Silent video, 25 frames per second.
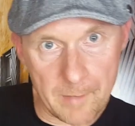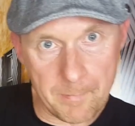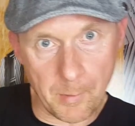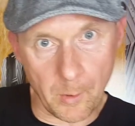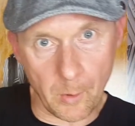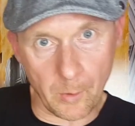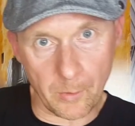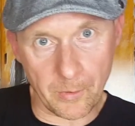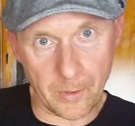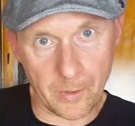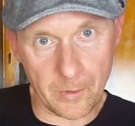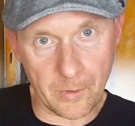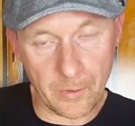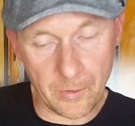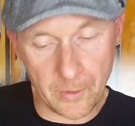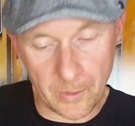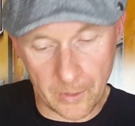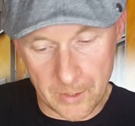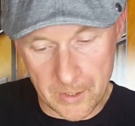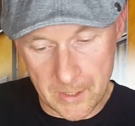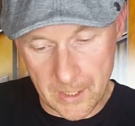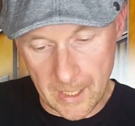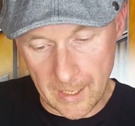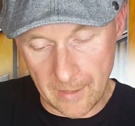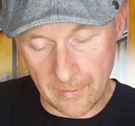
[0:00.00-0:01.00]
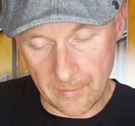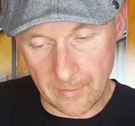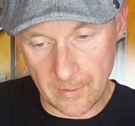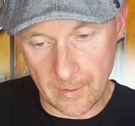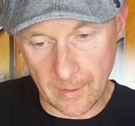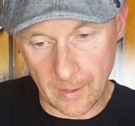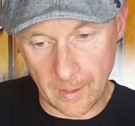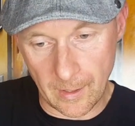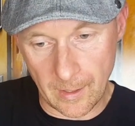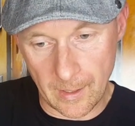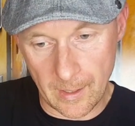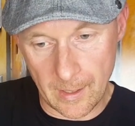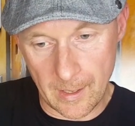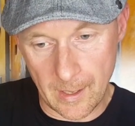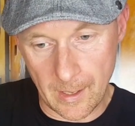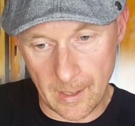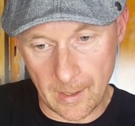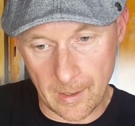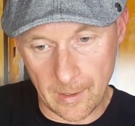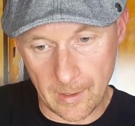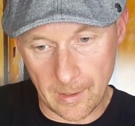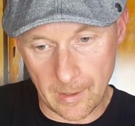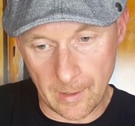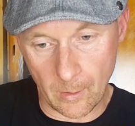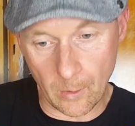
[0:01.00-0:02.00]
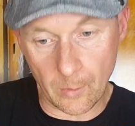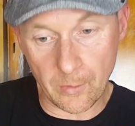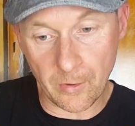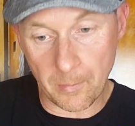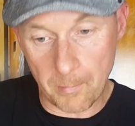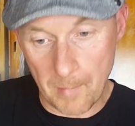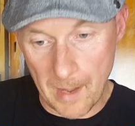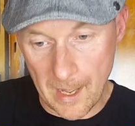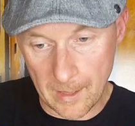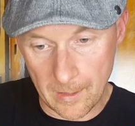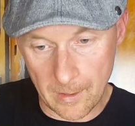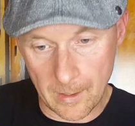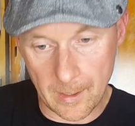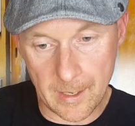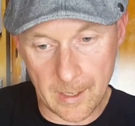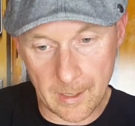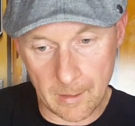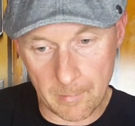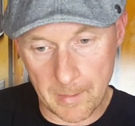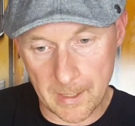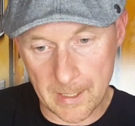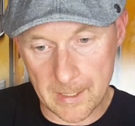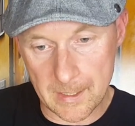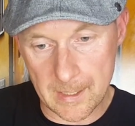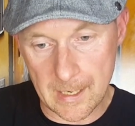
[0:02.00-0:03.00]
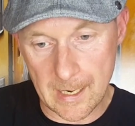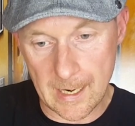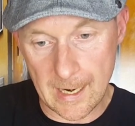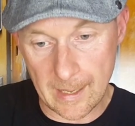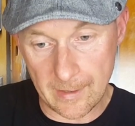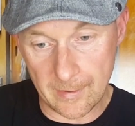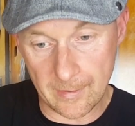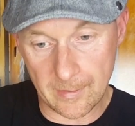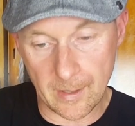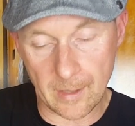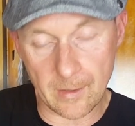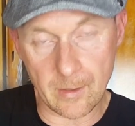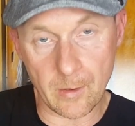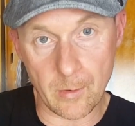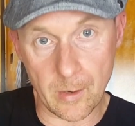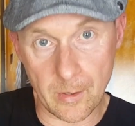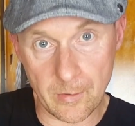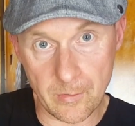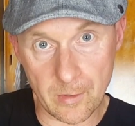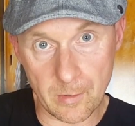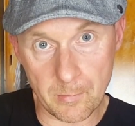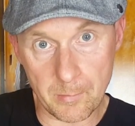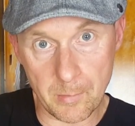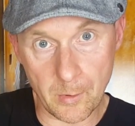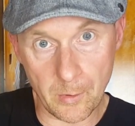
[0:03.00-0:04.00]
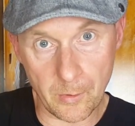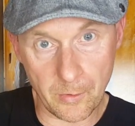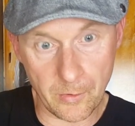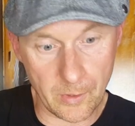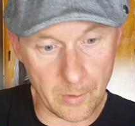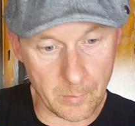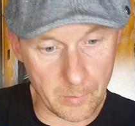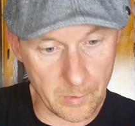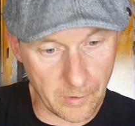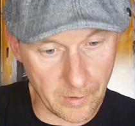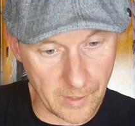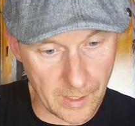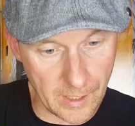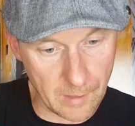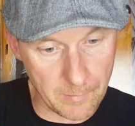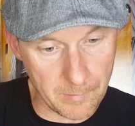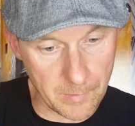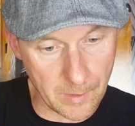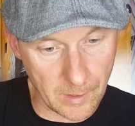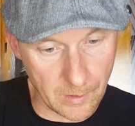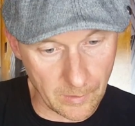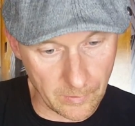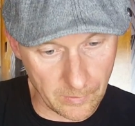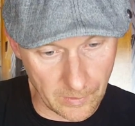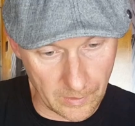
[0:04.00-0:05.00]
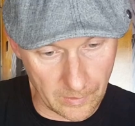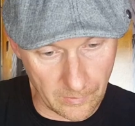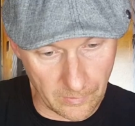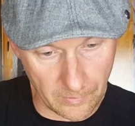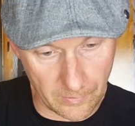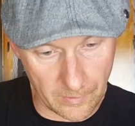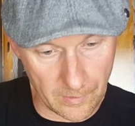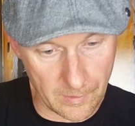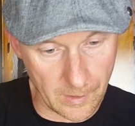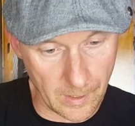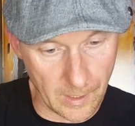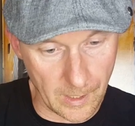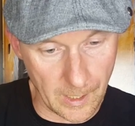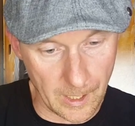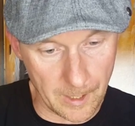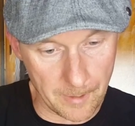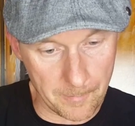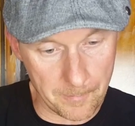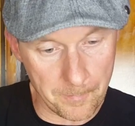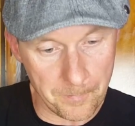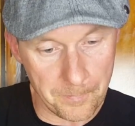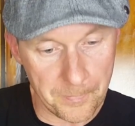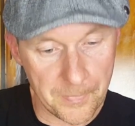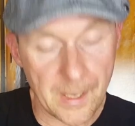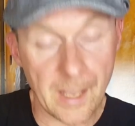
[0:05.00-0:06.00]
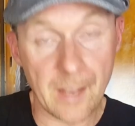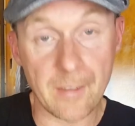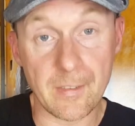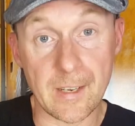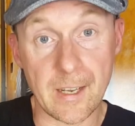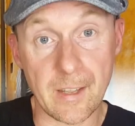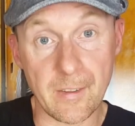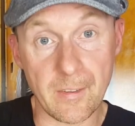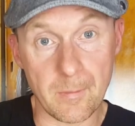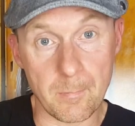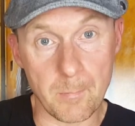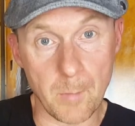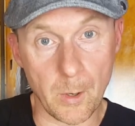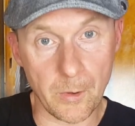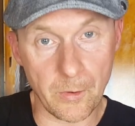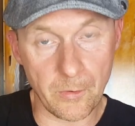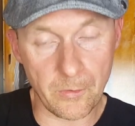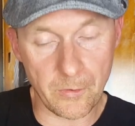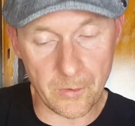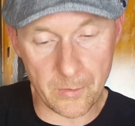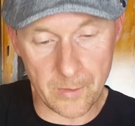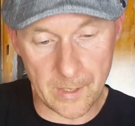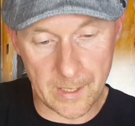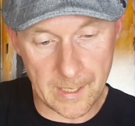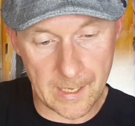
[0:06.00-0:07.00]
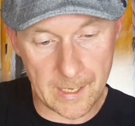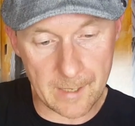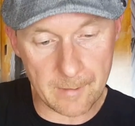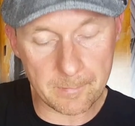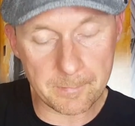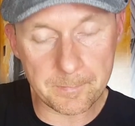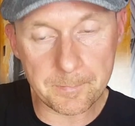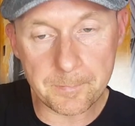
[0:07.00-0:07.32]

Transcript: portion should taste or smell a little bit less than the original portion, you would think, because it's has less moisture in there.